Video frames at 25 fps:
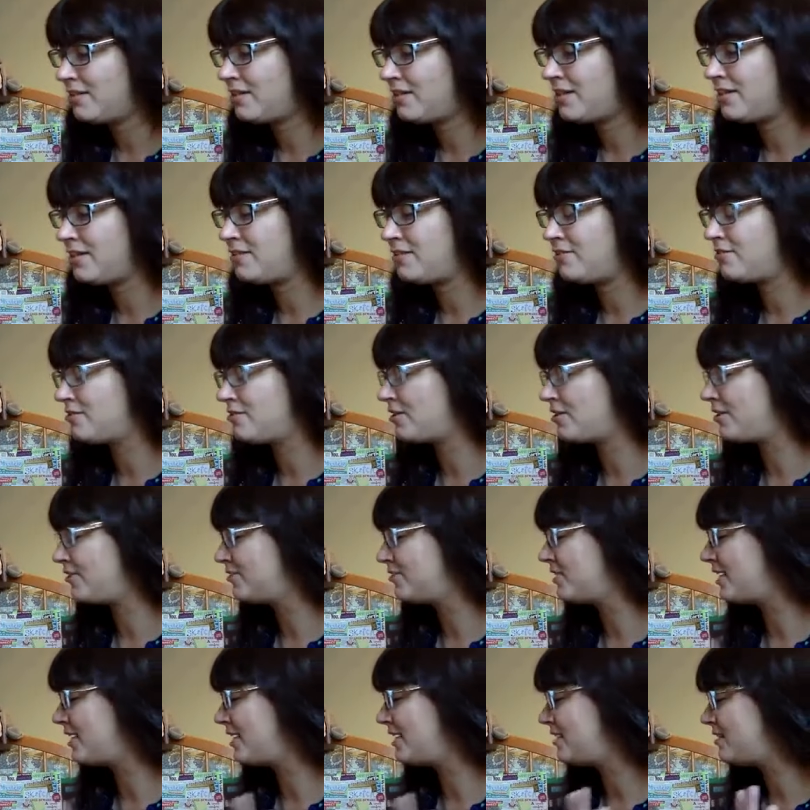And
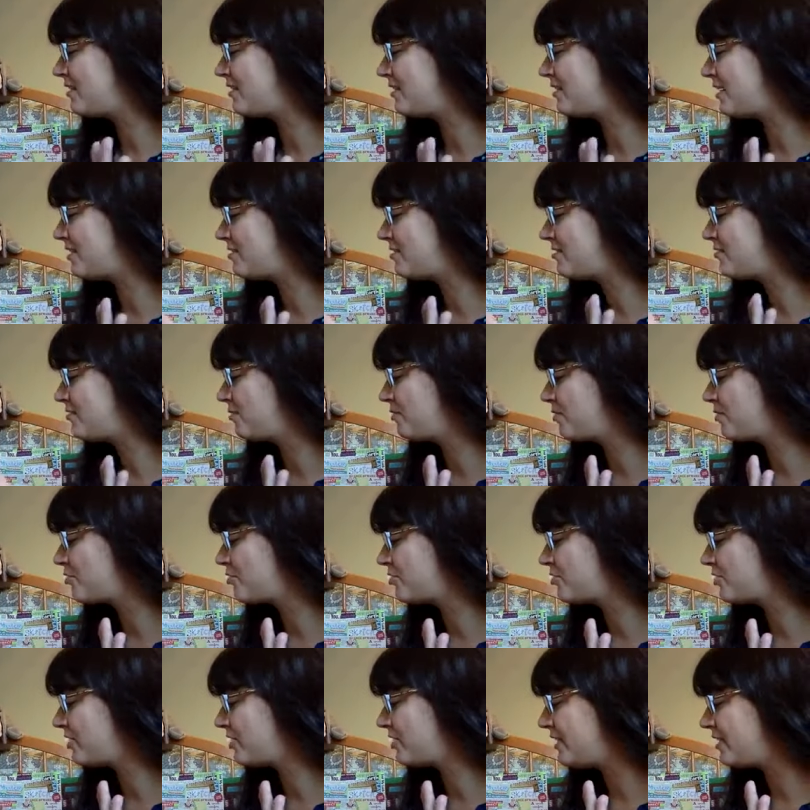so that's
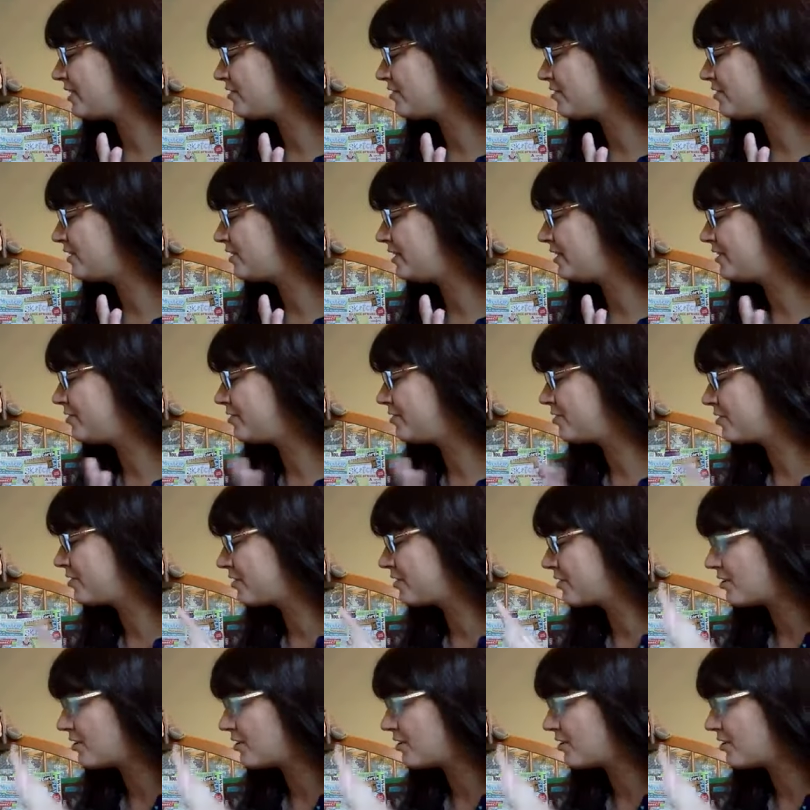usually a good thing.